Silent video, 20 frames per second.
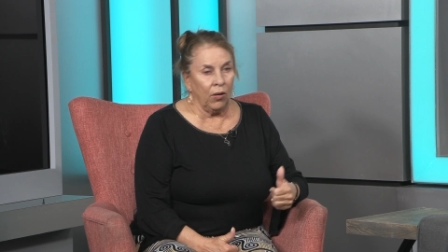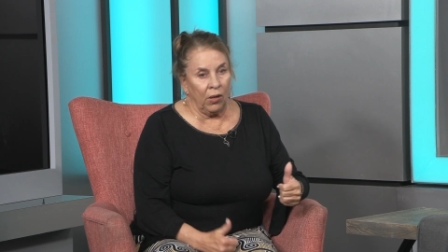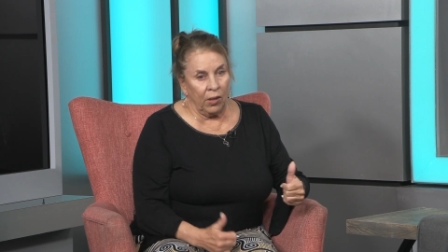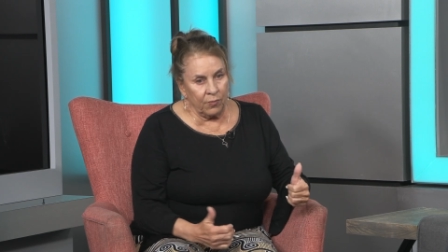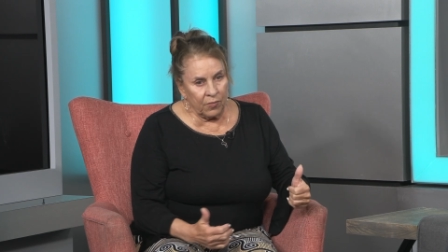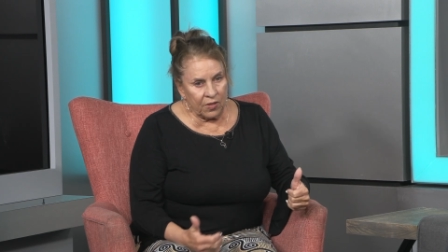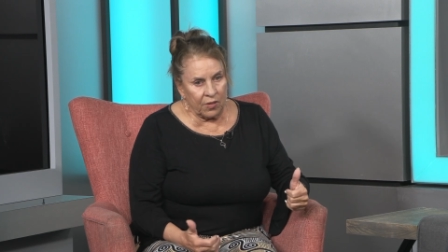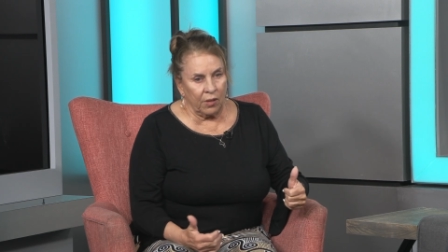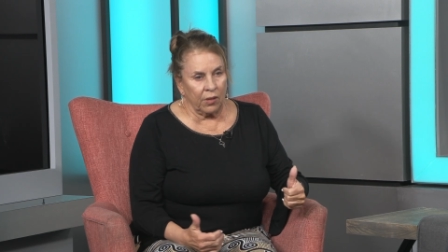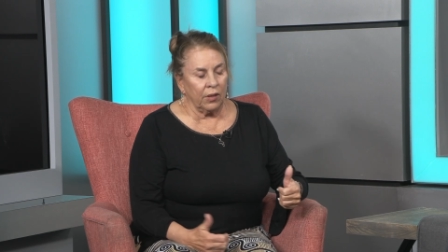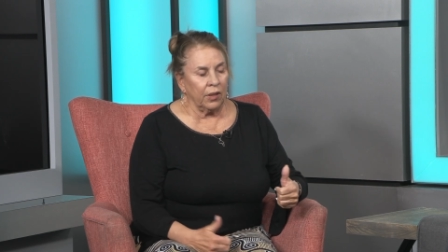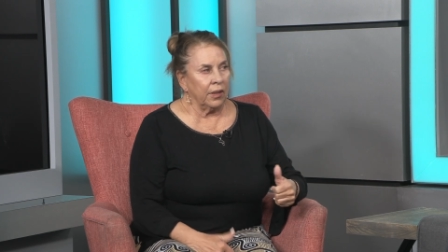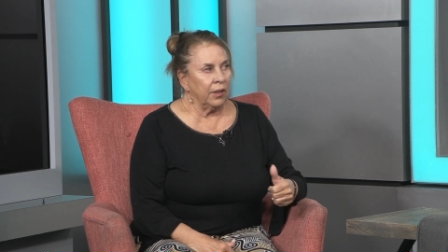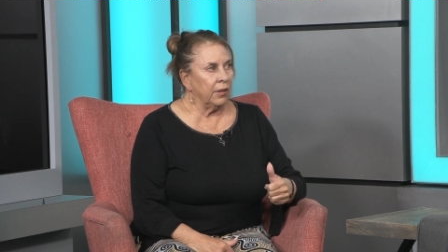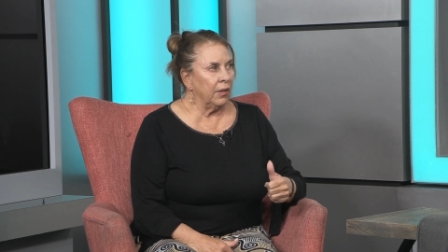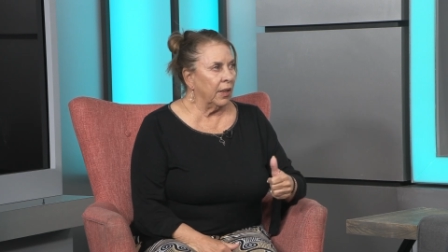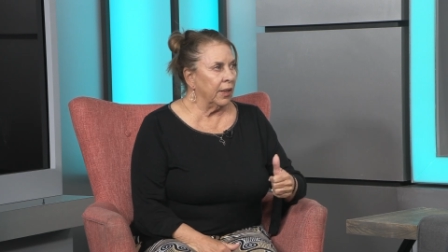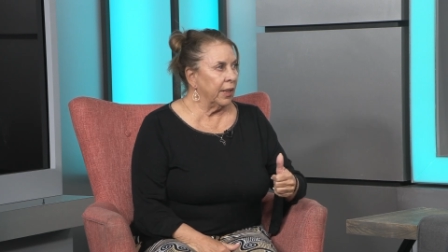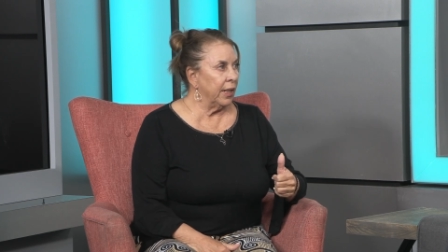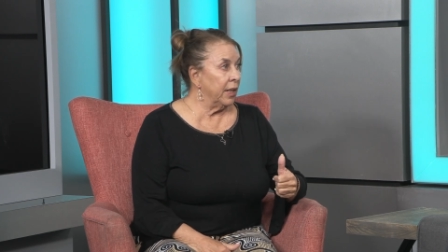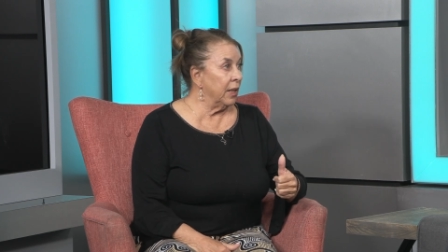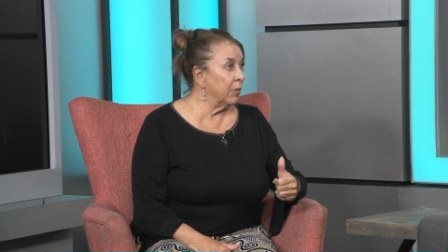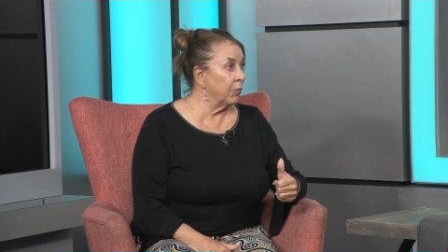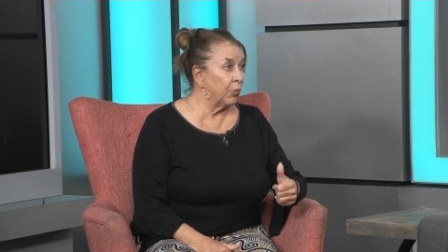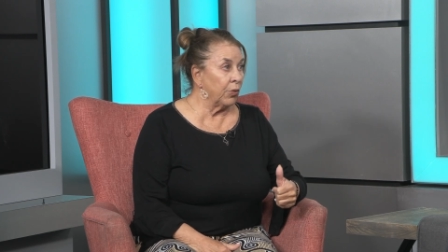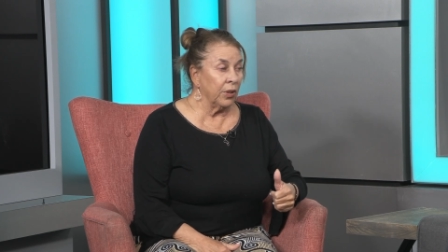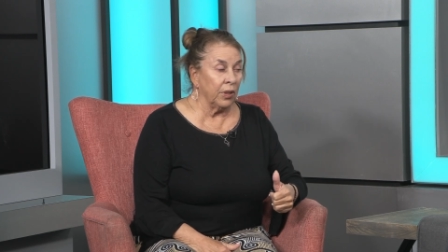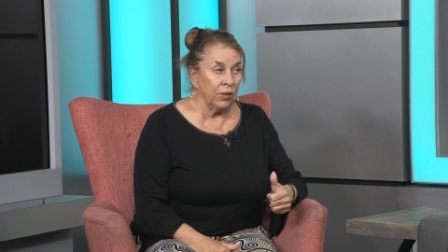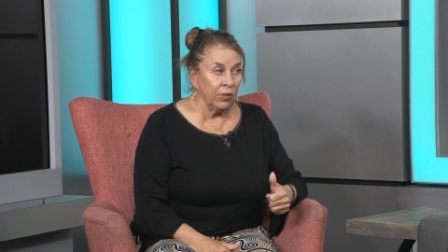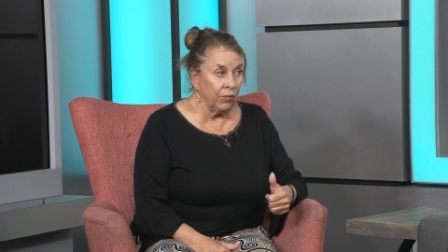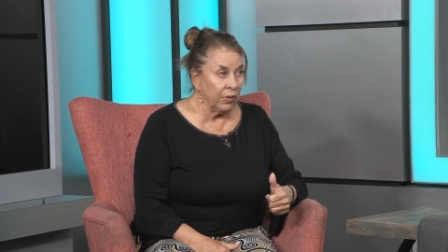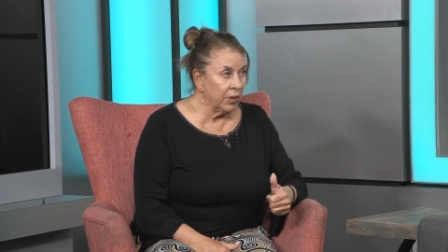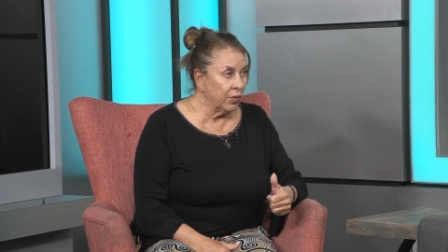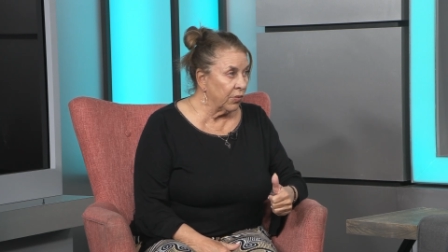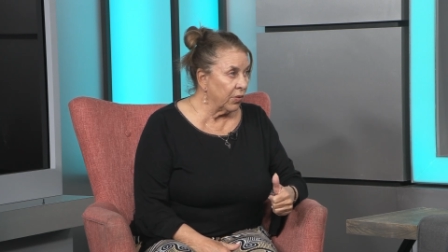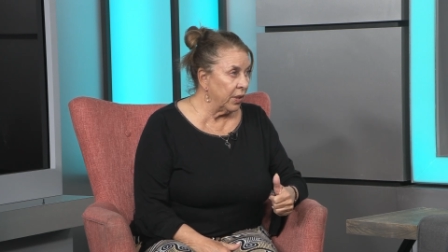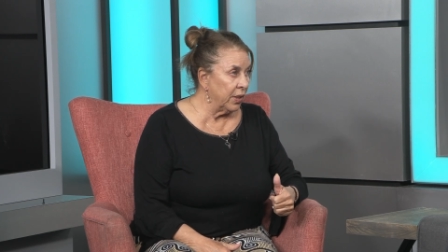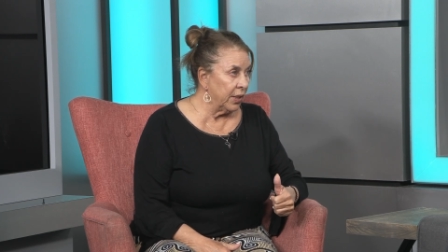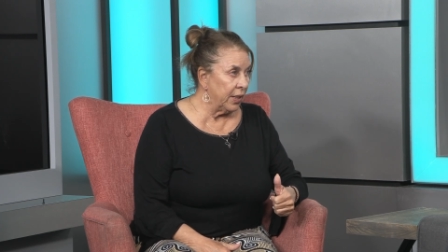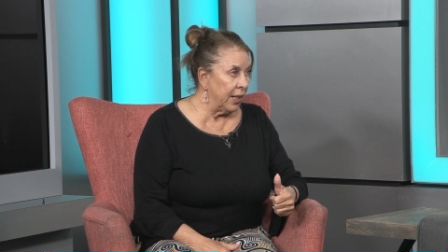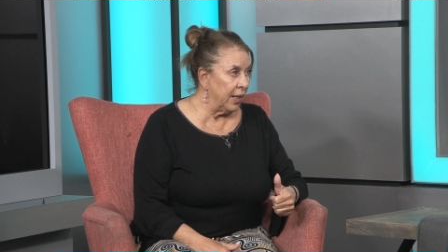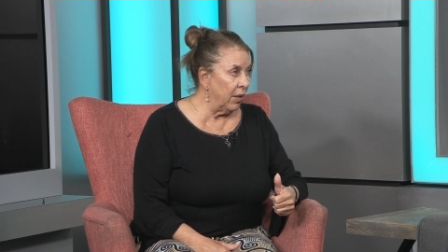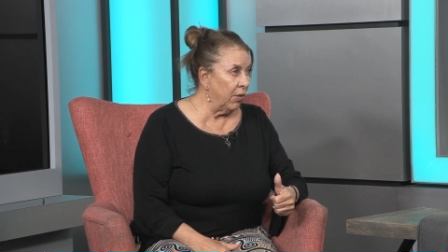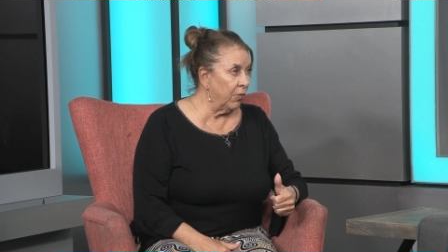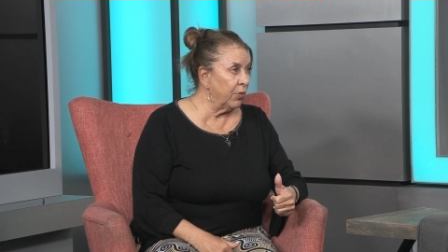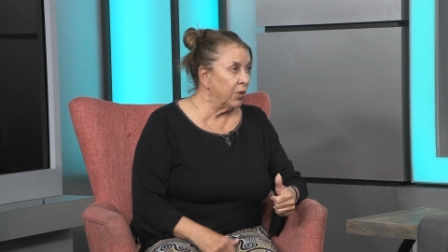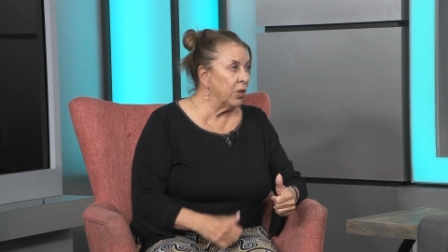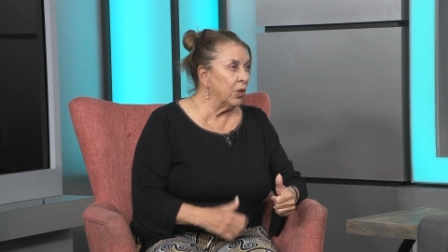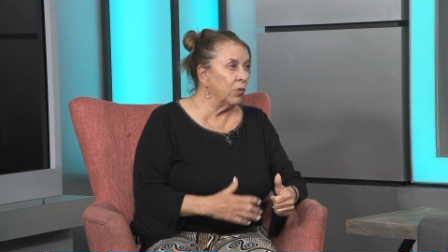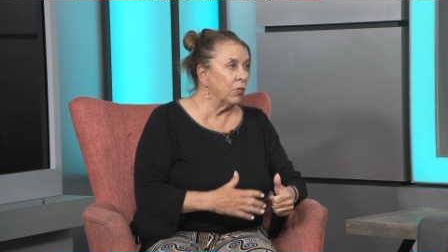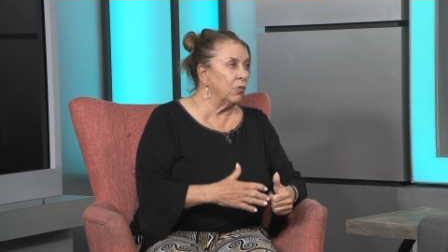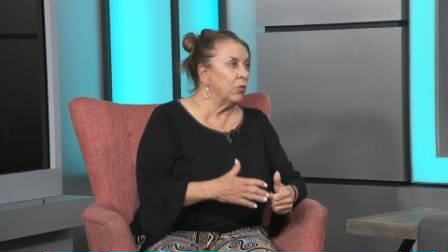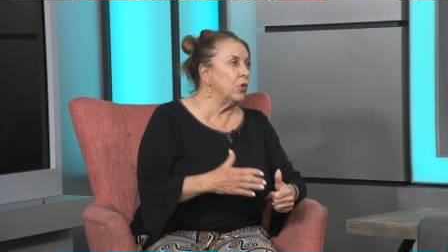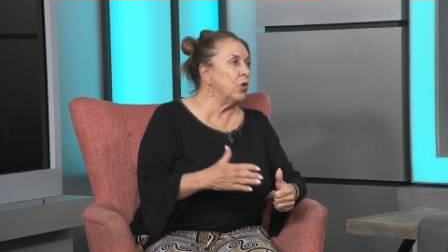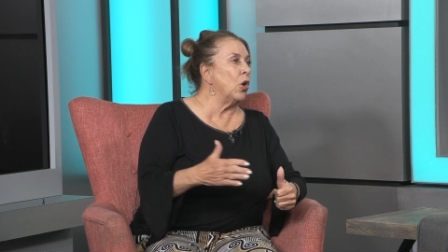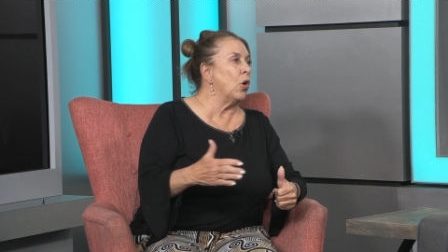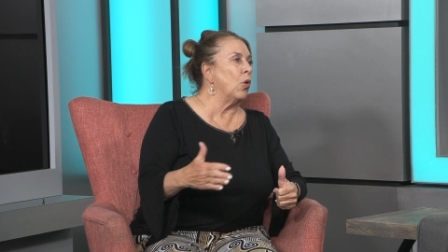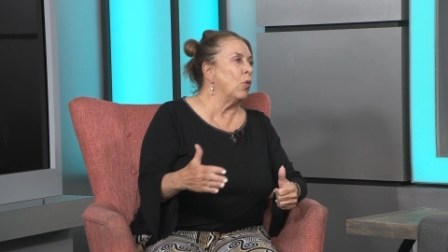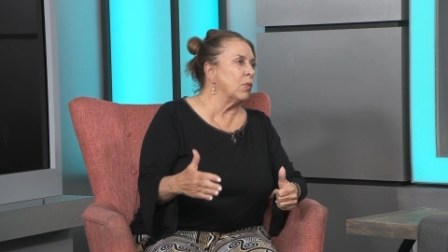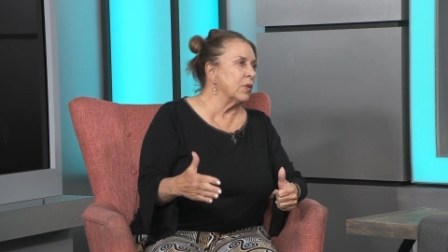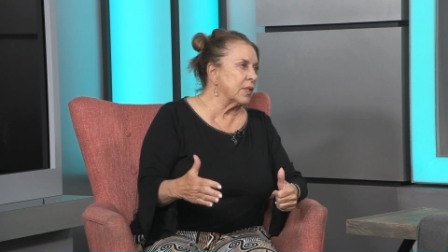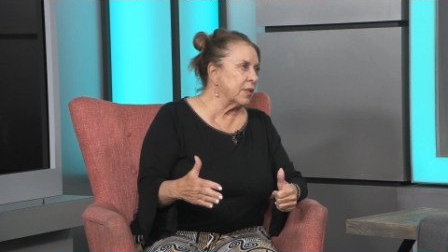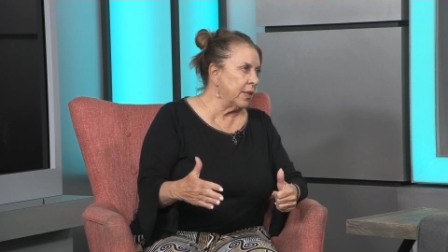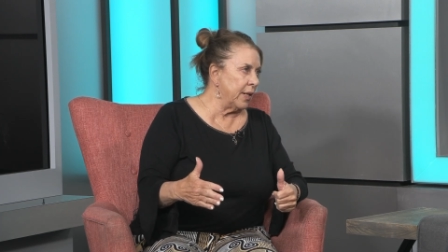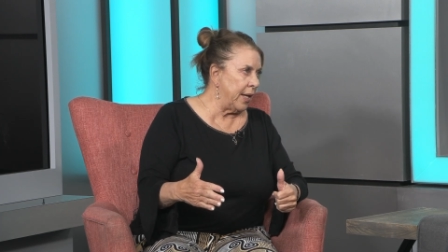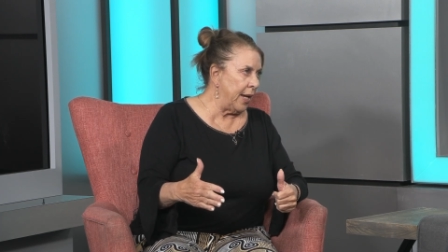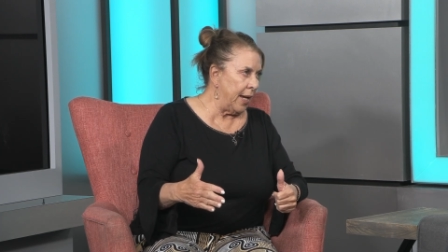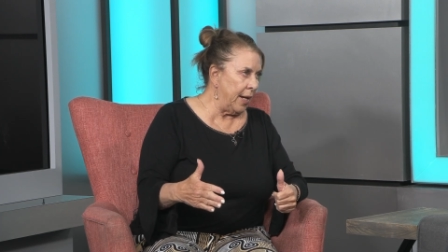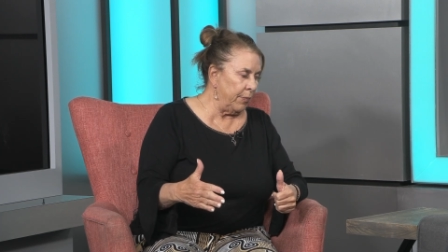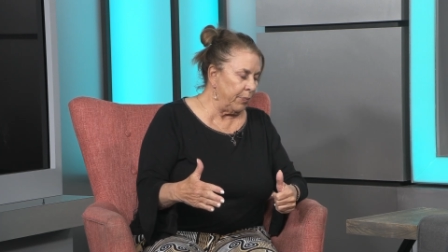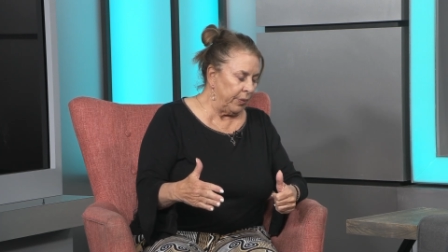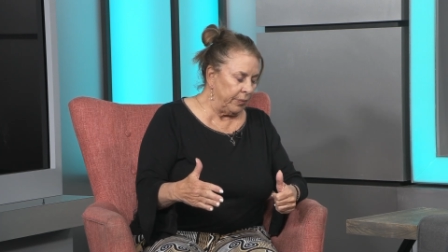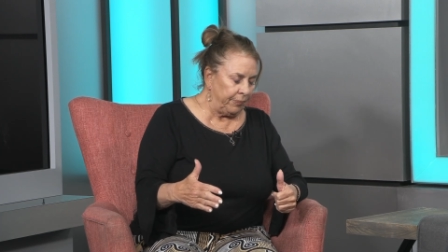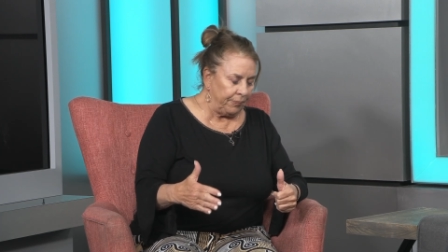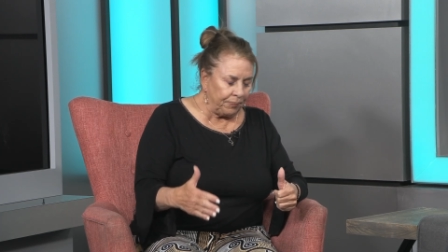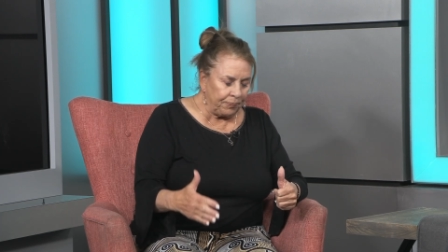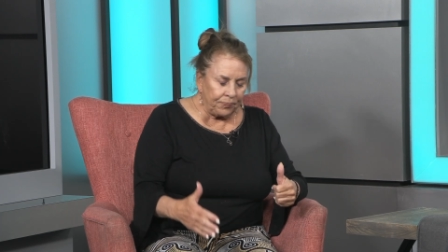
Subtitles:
I'm sorry, I can't bring you in right now. We don't know what's going to happen.